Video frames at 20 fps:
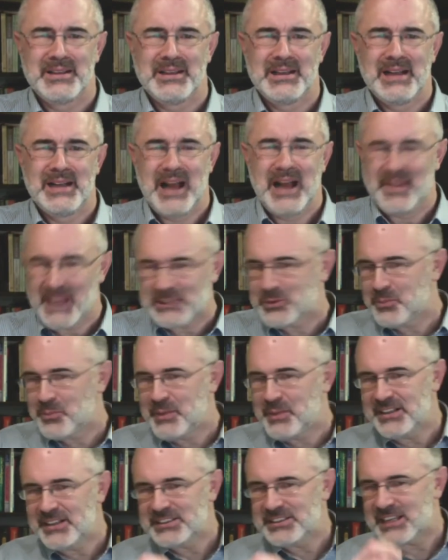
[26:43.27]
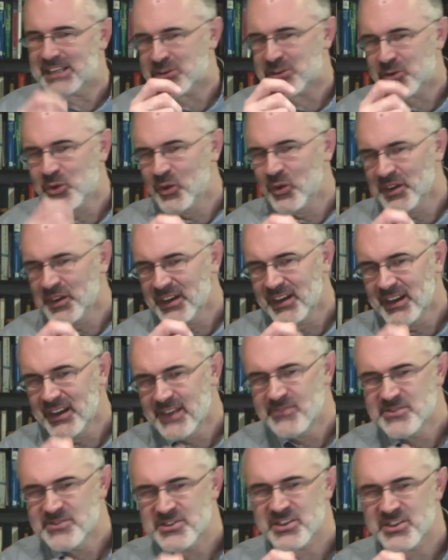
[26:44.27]
And that's what Peter says. If you want to
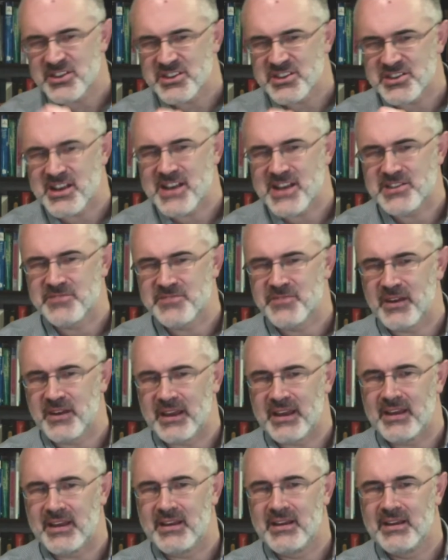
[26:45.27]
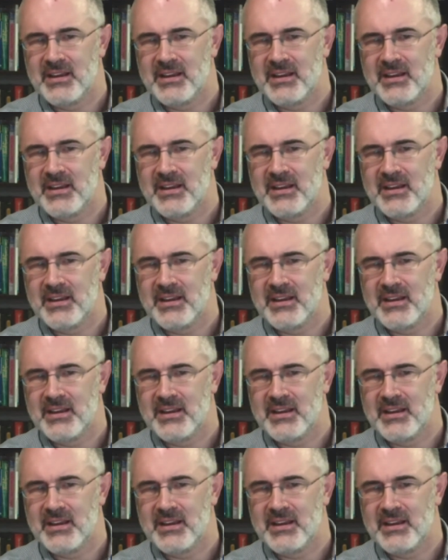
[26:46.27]
live successfully,